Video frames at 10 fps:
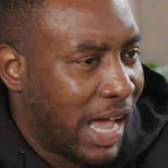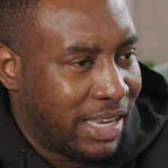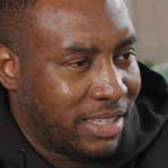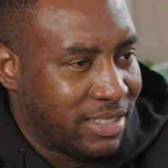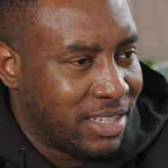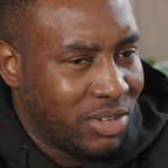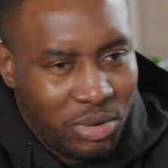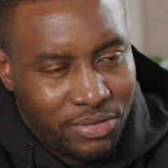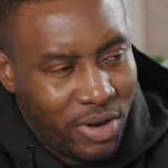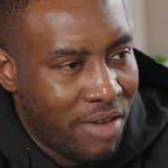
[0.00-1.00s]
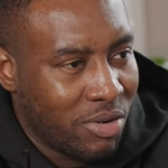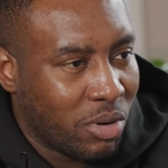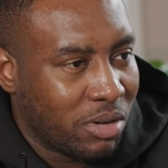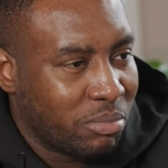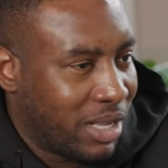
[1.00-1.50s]
and we're for
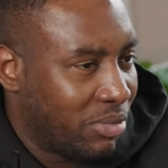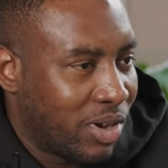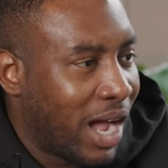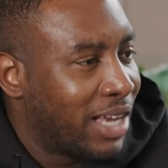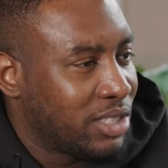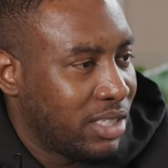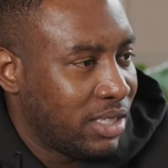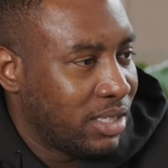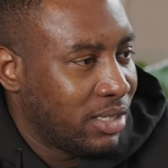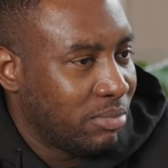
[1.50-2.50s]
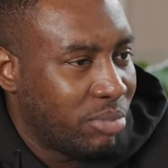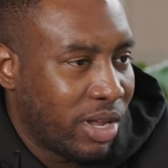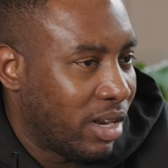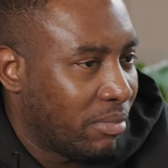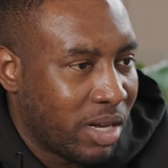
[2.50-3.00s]
everyone, but then we're not actually
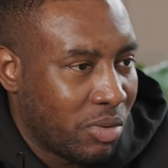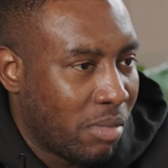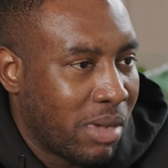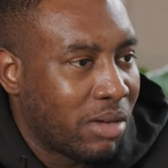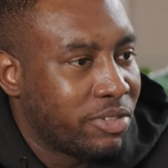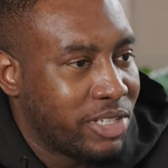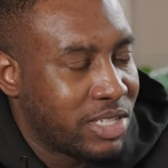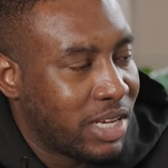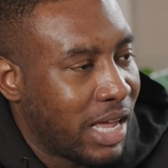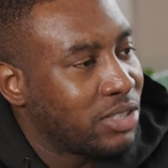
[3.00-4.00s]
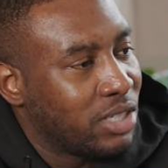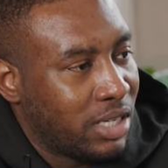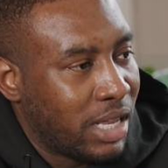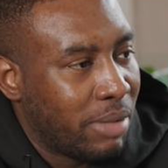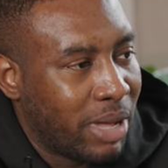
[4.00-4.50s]
putting our money where our mouth is and
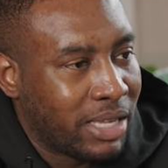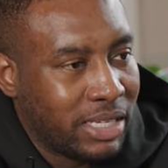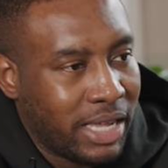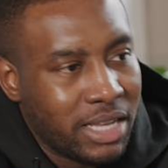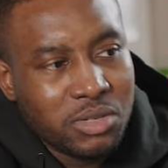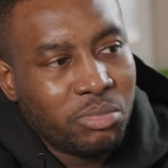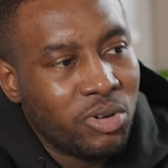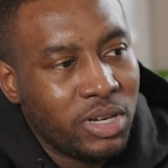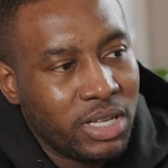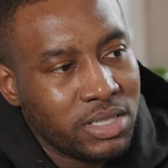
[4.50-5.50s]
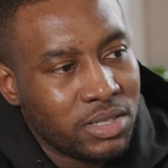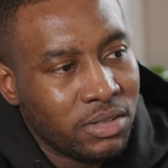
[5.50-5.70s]
actually like backing that and supporting it.